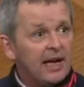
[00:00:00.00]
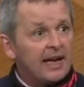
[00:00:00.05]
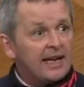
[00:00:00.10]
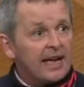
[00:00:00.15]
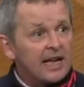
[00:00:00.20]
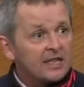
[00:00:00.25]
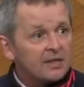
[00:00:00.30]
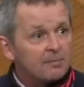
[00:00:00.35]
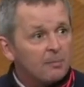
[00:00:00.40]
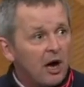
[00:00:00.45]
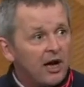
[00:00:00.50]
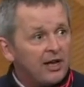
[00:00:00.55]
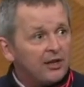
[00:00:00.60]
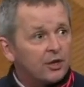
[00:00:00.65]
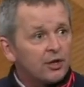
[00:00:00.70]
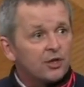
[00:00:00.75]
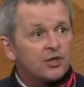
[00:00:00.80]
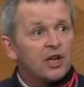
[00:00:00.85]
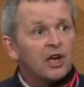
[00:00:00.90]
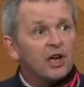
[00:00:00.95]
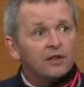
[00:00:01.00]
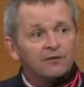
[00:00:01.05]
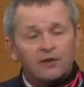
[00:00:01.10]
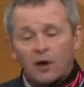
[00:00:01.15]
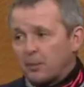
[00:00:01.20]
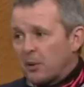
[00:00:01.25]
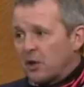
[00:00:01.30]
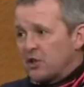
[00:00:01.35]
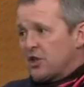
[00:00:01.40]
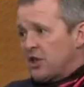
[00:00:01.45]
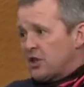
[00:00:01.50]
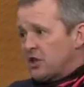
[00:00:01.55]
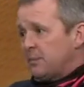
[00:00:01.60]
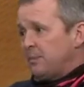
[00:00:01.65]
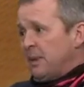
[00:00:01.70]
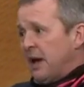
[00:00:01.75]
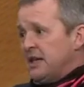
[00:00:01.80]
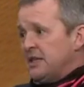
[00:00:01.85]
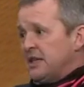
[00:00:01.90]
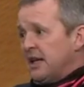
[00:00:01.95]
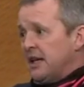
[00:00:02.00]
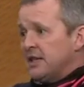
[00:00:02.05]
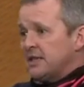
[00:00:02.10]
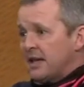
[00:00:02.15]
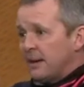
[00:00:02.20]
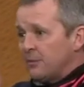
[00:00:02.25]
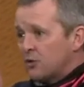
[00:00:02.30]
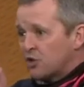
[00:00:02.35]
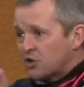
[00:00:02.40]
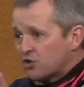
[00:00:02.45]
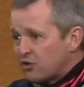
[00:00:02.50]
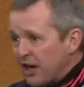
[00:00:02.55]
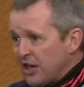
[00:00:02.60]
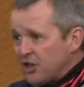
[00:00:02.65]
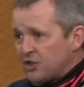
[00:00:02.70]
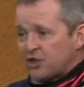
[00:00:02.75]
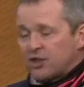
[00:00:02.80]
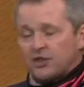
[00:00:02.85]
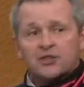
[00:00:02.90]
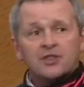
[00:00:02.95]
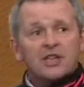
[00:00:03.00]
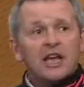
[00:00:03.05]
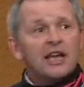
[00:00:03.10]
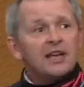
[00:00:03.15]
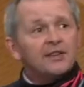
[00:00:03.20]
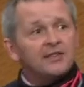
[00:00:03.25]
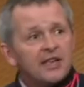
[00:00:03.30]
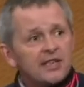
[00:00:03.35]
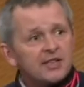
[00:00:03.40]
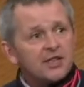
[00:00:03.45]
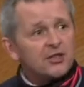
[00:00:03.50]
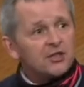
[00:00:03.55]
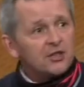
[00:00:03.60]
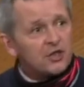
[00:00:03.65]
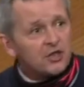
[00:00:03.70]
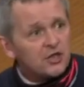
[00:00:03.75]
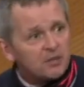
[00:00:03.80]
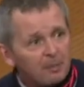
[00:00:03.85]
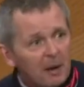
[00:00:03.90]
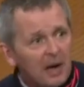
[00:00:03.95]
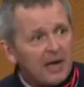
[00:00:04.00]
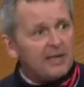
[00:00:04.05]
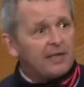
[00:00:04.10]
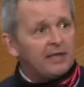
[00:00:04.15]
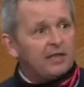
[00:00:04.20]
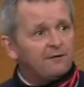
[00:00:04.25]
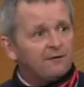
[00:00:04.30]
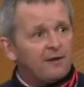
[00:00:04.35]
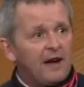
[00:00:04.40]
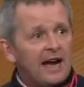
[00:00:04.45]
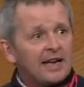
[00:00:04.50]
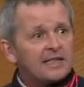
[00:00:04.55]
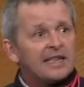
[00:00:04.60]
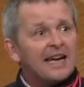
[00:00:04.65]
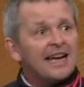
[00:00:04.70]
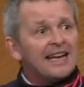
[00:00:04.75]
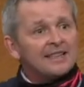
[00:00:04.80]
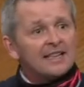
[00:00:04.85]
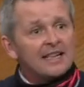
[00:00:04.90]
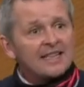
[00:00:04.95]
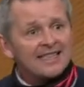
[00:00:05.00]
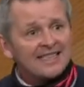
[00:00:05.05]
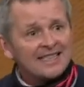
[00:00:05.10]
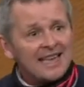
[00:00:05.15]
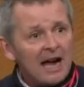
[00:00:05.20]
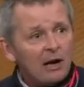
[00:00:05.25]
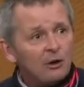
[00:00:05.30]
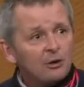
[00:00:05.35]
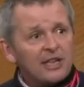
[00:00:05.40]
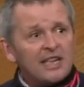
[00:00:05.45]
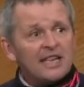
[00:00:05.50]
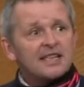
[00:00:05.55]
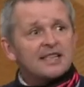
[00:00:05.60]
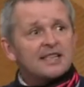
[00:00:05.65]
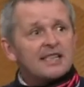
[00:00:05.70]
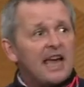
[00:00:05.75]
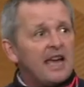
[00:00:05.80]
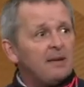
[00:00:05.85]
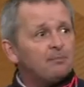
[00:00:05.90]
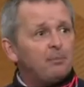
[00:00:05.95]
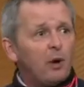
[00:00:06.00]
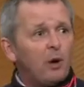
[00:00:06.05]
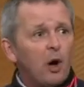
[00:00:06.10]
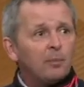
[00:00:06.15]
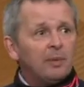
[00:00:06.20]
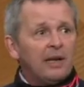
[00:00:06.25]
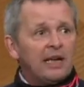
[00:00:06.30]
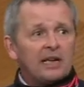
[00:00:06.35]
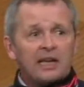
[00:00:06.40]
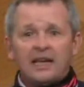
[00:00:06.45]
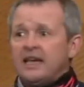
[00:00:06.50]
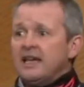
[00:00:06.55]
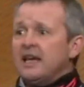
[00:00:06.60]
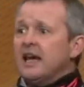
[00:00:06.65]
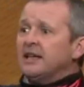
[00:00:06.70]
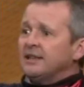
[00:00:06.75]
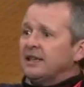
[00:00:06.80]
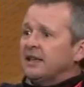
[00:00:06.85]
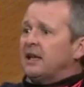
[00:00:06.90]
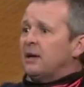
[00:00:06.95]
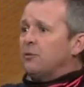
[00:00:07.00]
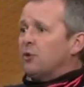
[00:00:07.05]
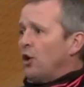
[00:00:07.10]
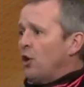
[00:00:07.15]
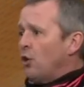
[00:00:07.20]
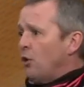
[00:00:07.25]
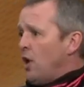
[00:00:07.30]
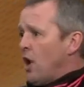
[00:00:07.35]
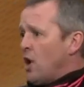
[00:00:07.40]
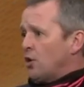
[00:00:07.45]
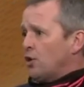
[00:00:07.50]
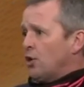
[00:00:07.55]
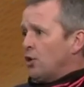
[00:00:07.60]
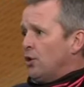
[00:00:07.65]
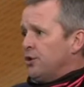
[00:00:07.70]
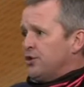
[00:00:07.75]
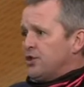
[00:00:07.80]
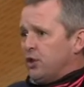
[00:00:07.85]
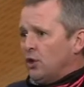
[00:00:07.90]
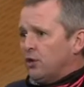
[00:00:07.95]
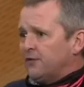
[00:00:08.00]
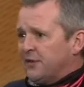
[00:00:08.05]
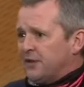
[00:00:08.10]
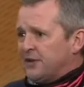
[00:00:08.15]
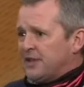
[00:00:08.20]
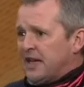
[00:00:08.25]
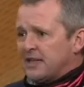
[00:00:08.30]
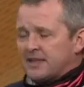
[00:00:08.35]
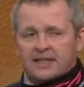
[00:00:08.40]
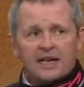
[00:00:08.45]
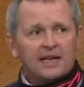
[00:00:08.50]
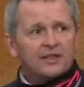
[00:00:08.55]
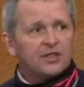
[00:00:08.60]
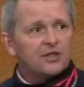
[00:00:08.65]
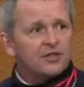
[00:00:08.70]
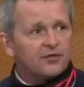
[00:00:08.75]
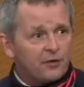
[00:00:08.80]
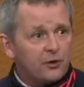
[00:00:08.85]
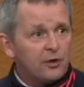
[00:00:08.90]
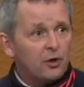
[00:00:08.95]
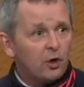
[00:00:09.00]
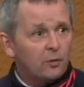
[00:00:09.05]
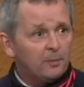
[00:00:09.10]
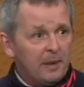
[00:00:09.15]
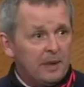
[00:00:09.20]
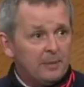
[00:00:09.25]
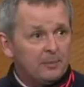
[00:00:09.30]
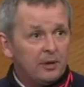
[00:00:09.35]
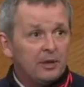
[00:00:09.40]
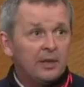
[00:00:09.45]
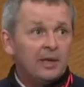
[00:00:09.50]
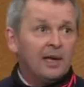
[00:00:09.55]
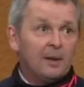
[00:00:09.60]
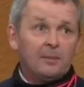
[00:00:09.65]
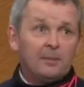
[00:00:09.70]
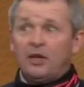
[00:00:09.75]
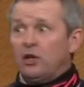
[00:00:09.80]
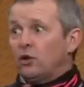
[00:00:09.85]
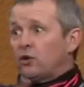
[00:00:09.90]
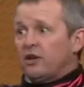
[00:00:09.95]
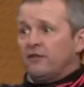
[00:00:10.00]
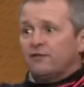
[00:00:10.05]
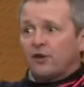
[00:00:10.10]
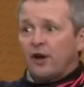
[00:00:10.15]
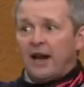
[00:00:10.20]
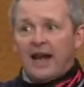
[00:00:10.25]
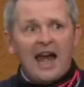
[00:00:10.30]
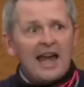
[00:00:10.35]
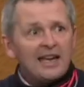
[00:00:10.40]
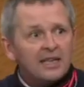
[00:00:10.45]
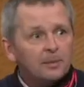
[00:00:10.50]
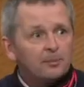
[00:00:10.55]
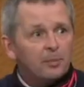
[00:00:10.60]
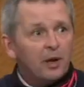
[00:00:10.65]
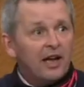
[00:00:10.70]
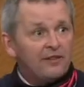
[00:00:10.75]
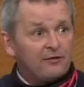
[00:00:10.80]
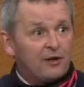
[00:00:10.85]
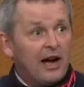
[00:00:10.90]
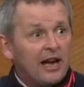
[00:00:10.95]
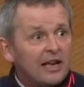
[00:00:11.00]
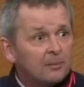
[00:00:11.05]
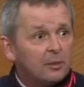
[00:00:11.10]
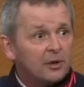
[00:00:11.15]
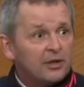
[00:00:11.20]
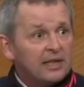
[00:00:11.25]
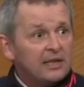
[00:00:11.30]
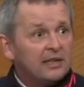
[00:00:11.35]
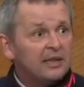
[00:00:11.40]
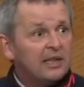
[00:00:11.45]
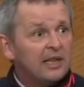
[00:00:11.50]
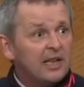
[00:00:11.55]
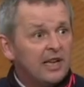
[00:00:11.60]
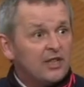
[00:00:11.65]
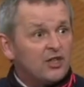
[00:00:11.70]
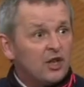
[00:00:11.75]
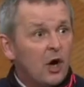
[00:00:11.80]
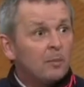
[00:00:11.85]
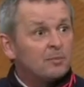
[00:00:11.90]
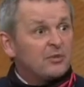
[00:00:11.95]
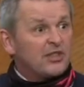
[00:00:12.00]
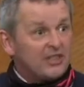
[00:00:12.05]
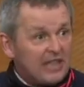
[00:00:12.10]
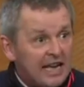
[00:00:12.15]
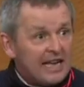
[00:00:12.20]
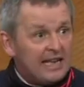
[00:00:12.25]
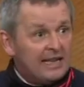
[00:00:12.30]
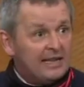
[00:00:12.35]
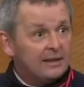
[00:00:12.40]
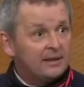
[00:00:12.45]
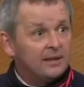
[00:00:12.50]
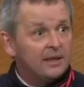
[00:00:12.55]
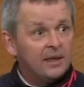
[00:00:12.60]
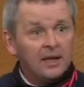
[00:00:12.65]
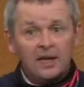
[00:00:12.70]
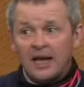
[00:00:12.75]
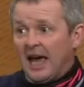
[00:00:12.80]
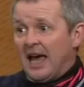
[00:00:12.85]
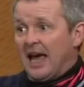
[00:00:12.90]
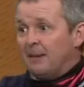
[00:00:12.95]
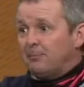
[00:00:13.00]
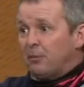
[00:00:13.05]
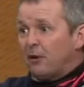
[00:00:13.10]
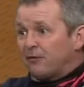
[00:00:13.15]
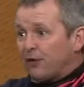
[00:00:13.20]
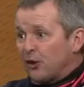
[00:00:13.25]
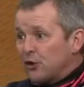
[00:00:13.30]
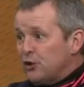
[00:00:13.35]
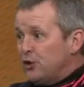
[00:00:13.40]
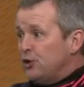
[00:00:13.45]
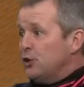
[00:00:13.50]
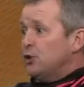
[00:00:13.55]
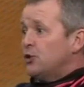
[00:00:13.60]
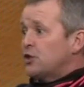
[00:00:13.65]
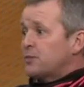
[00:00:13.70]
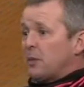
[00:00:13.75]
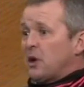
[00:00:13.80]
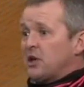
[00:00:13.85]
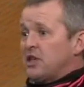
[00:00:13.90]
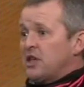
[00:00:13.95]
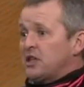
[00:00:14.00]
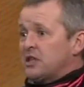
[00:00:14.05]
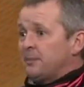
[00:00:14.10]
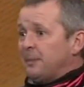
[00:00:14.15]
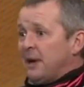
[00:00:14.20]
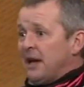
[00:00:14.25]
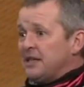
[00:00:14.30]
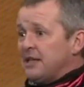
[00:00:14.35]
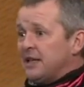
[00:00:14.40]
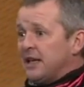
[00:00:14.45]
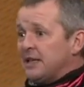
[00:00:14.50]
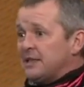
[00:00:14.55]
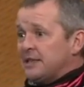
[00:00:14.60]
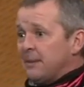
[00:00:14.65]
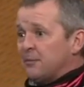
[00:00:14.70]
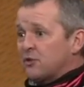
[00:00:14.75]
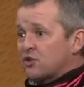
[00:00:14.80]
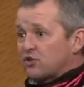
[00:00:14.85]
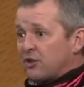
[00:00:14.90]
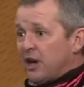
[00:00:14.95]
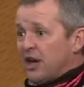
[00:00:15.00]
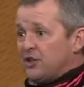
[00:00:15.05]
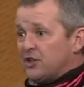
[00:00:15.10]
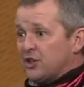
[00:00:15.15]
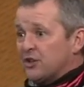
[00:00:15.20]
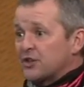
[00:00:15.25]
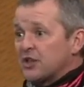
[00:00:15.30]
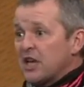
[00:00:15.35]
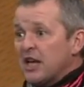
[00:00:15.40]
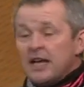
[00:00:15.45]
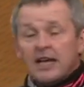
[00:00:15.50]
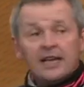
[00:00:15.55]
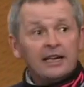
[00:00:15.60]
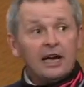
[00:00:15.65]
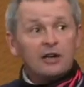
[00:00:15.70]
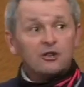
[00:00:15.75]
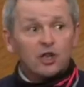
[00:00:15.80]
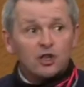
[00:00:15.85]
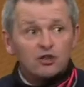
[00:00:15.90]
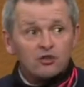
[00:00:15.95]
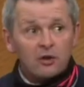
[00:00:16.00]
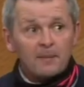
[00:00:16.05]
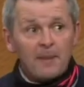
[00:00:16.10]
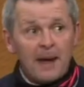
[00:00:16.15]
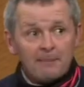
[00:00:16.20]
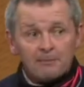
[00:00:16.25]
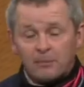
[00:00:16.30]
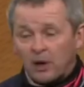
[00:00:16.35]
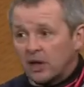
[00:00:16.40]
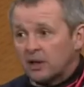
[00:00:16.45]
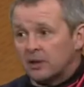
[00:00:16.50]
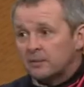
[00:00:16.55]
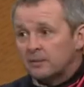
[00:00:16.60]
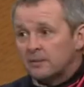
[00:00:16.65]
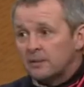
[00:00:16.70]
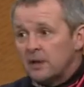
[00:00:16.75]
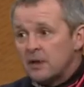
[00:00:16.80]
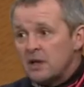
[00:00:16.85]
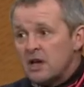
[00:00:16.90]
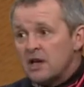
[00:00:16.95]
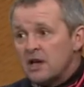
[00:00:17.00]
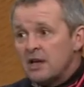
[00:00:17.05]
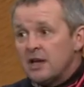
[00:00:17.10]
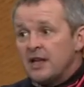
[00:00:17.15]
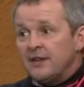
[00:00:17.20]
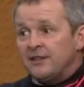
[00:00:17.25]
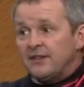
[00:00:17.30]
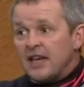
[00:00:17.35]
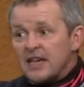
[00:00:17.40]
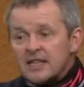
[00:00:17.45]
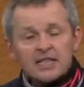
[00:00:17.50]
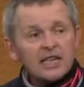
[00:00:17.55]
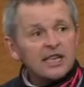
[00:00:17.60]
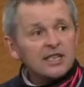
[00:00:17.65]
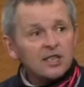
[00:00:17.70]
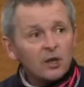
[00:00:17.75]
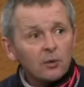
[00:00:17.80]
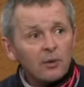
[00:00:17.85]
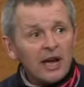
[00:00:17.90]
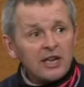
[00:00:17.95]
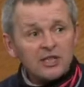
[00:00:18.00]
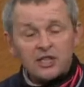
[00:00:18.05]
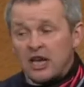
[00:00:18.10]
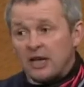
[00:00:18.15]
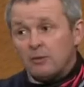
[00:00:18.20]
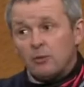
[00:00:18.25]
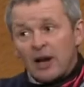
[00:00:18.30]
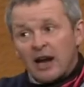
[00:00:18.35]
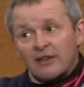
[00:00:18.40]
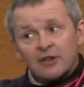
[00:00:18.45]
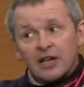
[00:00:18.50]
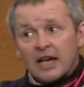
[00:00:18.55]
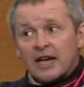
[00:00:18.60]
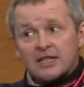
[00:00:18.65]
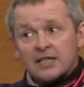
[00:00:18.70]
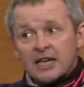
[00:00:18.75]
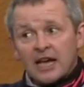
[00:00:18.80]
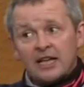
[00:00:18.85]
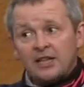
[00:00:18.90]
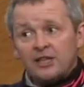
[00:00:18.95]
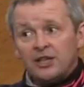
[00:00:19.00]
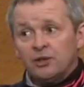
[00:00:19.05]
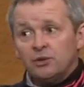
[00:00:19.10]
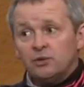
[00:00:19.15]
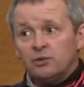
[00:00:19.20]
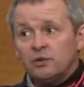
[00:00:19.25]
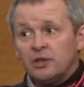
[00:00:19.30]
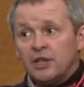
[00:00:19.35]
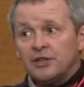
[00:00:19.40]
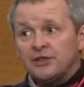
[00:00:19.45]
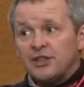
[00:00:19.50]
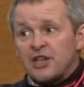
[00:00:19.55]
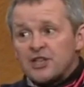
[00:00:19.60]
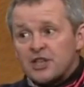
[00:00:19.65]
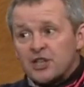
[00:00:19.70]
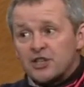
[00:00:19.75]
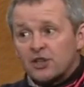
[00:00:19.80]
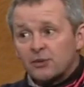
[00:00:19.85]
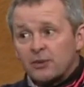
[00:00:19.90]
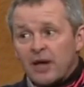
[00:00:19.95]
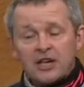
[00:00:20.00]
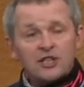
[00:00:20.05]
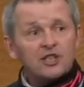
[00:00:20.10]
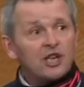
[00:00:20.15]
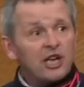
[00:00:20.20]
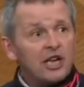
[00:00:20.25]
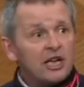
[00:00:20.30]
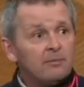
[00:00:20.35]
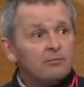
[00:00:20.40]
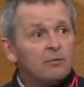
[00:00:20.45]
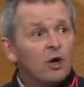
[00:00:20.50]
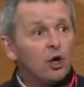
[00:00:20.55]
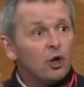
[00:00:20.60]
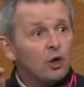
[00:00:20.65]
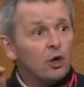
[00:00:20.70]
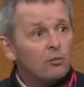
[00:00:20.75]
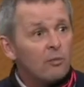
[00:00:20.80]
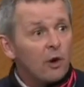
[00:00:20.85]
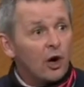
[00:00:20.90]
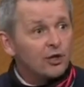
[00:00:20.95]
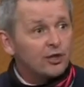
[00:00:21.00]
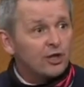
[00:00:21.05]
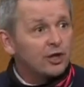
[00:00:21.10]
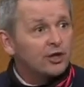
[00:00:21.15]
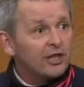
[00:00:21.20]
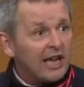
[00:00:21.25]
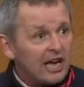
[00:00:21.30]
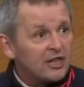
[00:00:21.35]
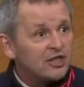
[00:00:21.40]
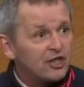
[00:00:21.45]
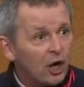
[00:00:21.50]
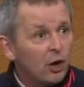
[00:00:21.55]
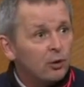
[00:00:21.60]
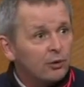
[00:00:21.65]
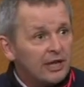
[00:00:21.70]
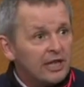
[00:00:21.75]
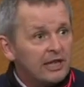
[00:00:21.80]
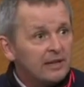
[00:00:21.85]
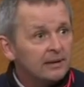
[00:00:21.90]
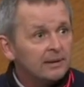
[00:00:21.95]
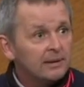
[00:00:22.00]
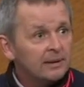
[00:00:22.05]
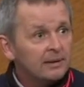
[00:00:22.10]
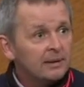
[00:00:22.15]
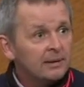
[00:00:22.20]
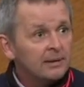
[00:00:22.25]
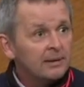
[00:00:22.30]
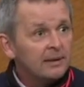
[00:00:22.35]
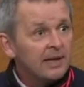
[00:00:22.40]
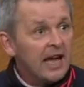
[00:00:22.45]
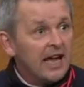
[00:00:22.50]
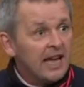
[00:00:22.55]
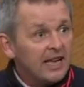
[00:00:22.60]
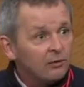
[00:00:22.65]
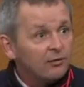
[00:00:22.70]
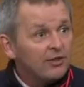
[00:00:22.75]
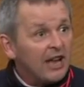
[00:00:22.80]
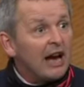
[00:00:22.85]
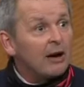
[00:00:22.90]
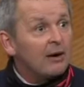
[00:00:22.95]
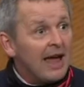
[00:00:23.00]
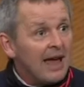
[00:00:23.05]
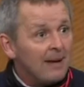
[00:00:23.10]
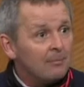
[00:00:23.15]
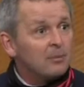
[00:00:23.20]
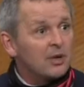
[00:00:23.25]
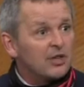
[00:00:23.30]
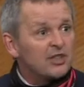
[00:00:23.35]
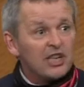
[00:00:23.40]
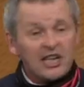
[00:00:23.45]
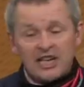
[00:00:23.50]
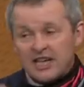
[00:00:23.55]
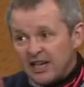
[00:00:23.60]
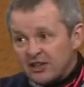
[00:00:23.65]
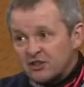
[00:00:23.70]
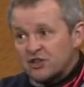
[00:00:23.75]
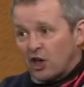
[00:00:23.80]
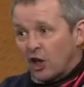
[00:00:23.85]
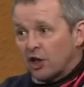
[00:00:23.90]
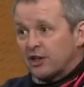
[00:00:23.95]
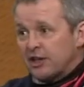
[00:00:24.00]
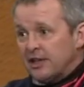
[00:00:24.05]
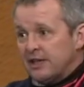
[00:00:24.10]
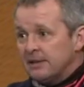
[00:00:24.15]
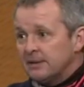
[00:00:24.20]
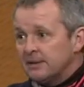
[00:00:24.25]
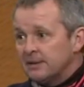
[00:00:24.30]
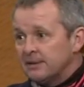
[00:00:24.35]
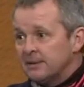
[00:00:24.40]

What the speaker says: against minors for participating in demonstrations. This is despite the fact that Saudi is saying publicly that they were no longer going to look for the death sentence for young people. I mean, looking for it for anybody is obscene, but for youths participating in demonstrations. Now, just remember, this is the regime, whatever they tell you, this is the regime who murdered Khashoggi in their embassy in Turkey.